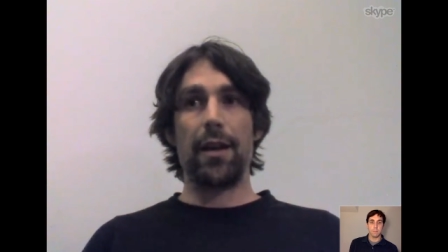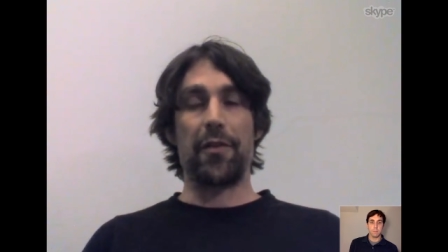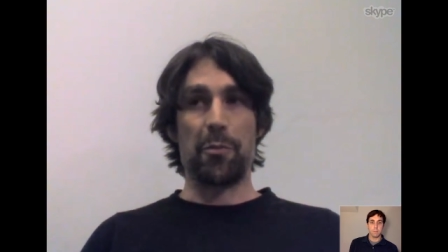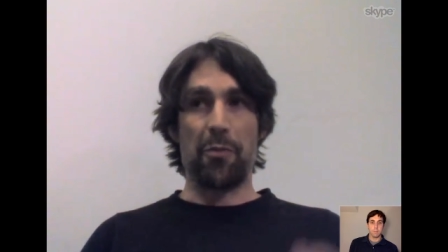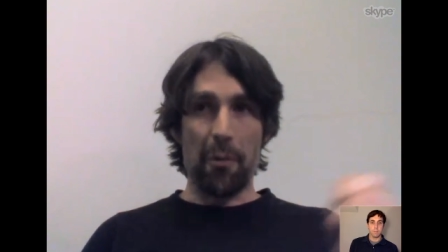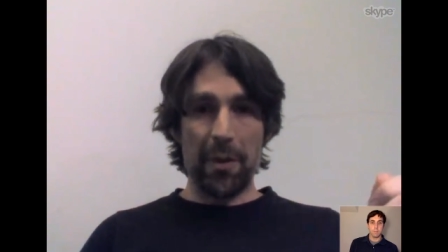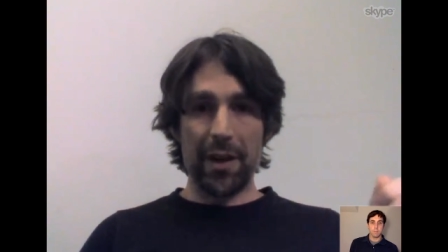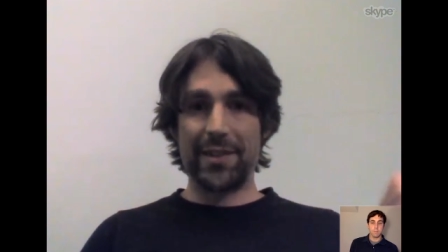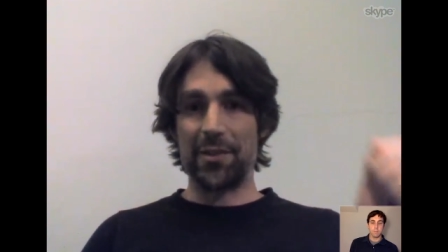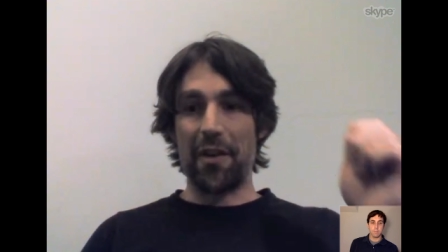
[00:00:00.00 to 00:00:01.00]
If the
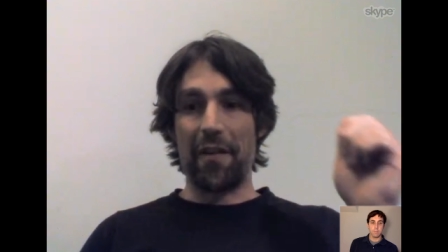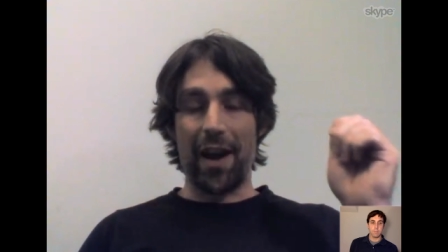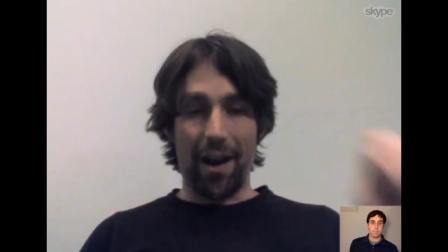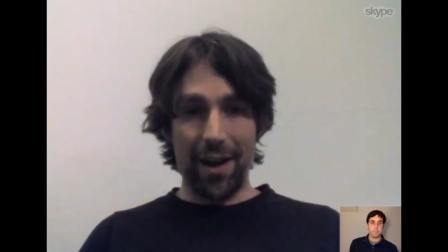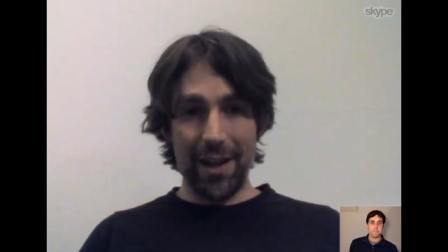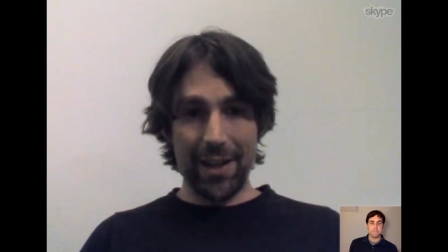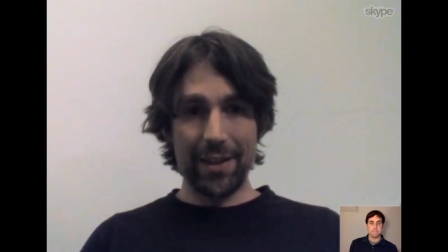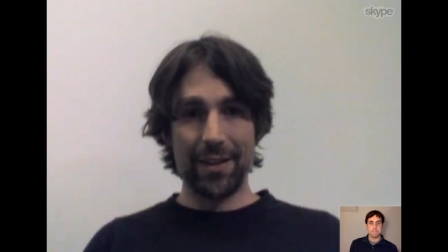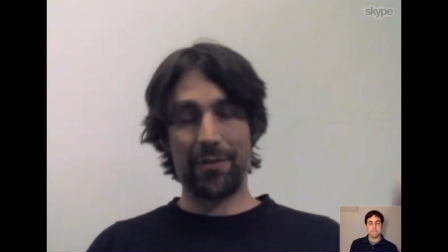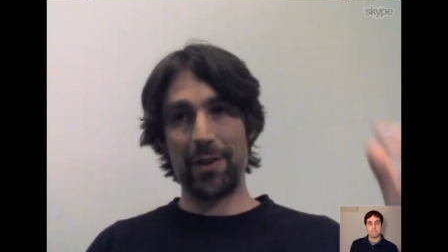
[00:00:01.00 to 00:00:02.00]
probability is very
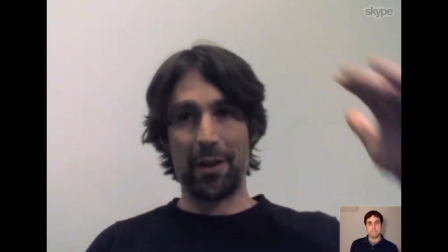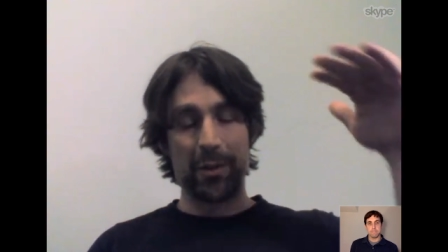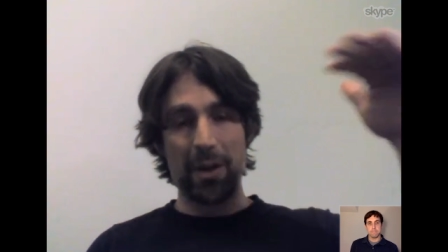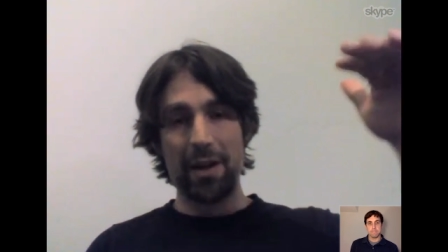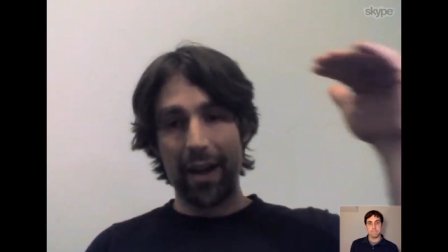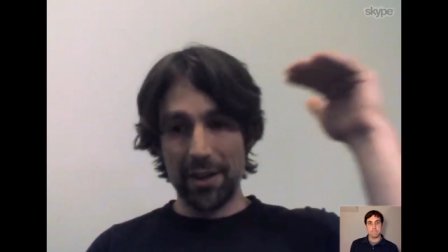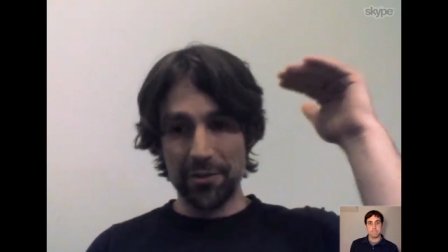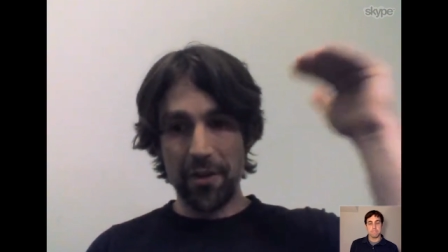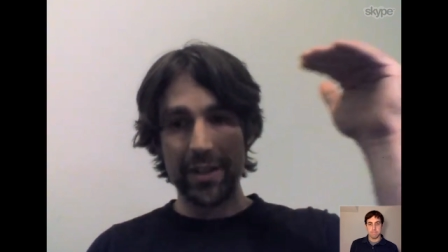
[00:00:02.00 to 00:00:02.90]
high, if competitor A is